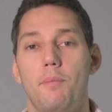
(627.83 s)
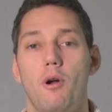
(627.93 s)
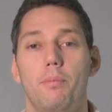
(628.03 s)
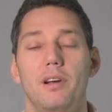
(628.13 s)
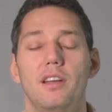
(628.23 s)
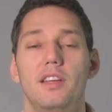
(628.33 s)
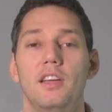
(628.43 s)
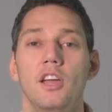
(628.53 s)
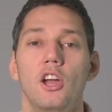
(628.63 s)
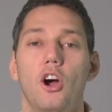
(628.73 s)

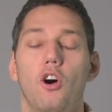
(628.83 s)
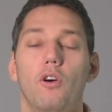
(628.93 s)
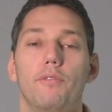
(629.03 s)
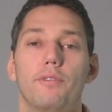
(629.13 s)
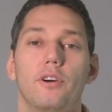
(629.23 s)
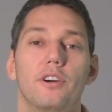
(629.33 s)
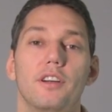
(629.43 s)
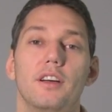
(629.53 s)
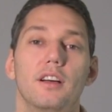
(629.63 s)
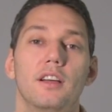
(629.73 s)
properly or
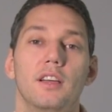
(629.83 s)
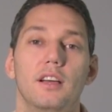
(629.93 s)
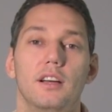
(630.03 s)
for